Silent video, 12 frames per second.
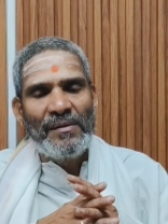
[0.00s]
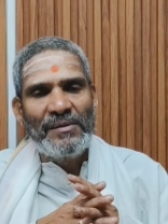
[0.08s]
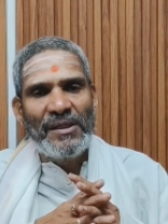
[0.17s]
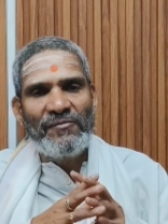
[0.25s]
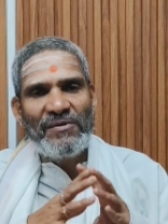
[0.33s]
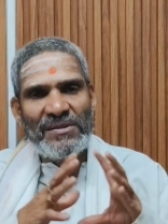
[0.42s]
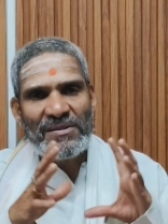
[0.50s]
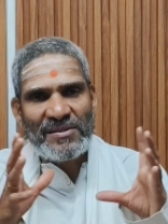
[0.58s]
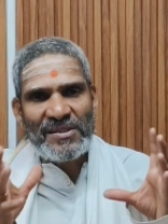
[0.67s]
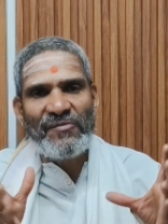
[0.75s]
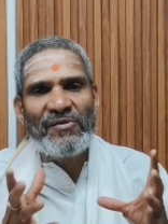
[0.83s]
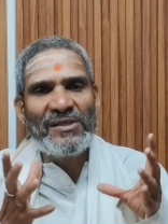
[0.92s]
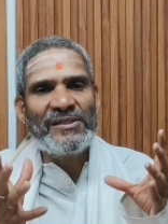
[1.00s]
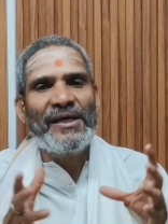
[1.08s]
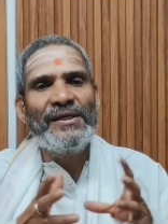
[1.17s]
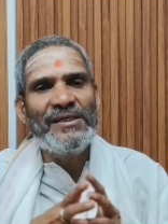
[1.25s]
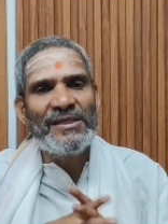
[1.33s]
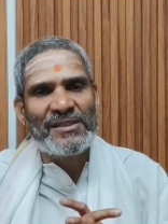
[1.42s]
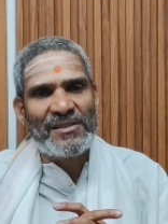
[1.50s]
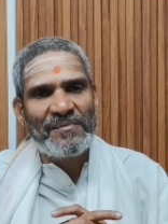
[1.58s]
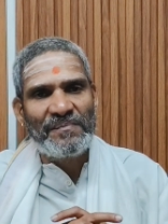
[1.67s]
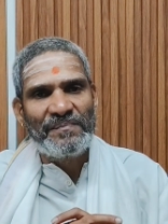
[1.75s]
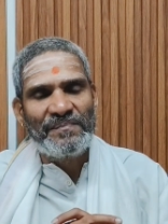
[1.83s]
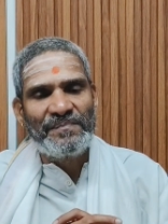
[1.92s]
there were several
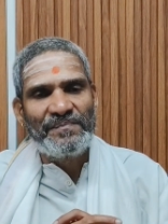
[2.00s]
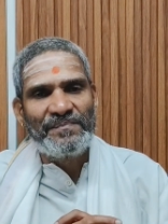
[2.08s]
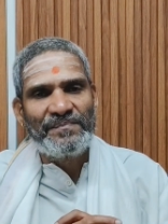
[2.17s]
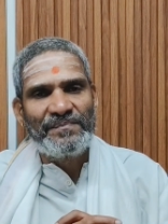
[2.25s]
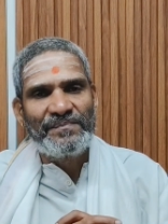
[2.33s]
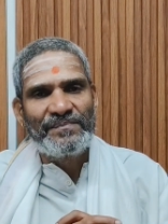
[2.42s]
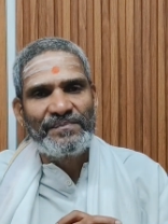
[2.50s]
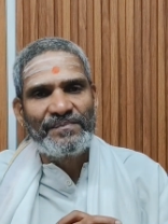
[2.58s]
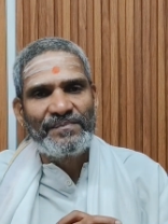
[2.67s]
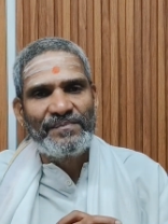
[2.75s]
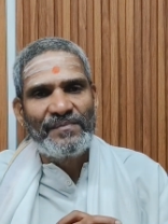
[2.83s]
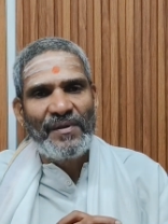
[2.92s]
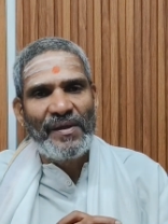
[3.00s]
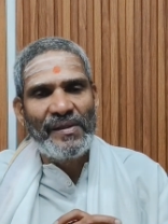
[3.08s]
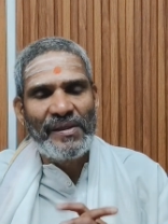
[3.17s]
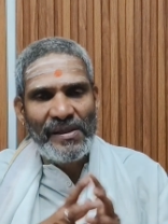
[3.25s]
changes in